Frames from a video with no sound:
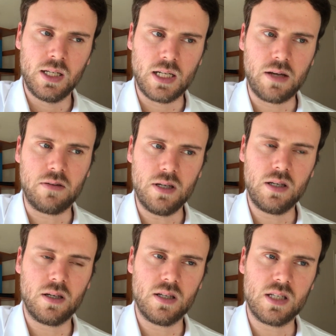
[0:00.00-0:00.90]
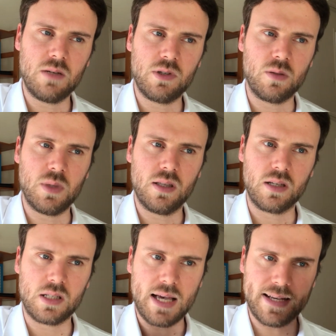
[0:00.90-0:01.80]
And I think it seems to me
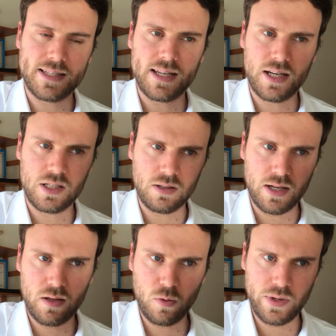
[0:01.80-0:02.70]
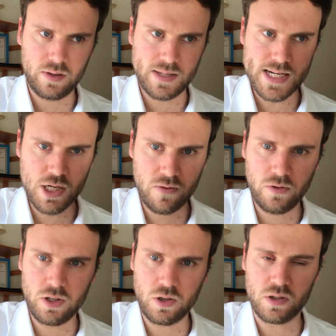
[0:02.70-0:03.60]
that SI together with an
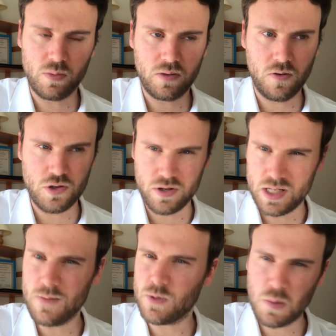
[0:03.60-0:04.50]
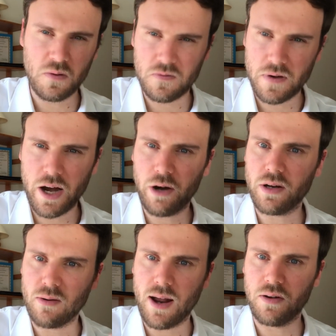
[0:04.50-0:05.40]
extroverted judgment function seems to be very
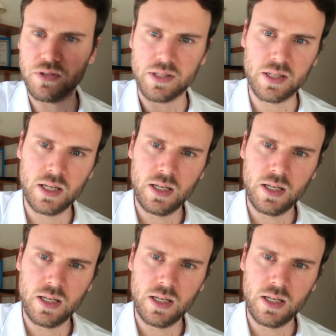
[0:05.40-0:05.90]
grounded.